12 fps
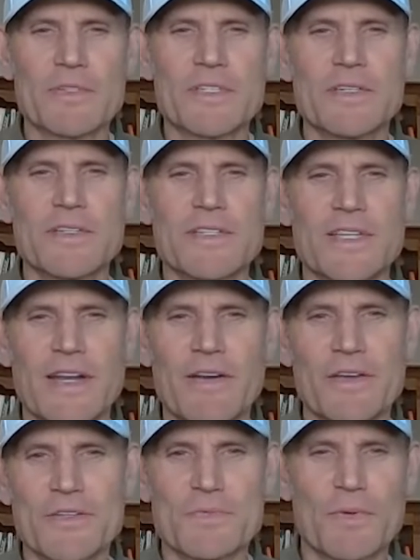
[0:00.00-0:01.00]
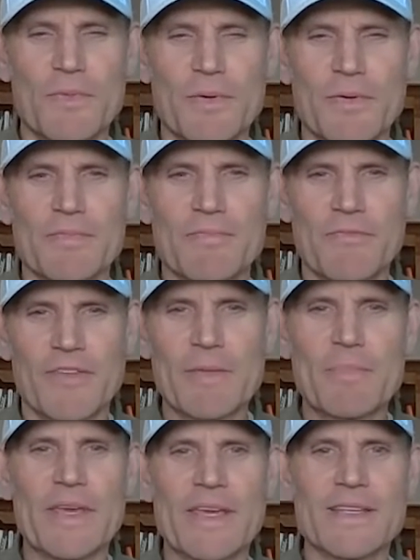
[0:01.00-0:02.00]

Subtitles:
scenarios when we were flipping.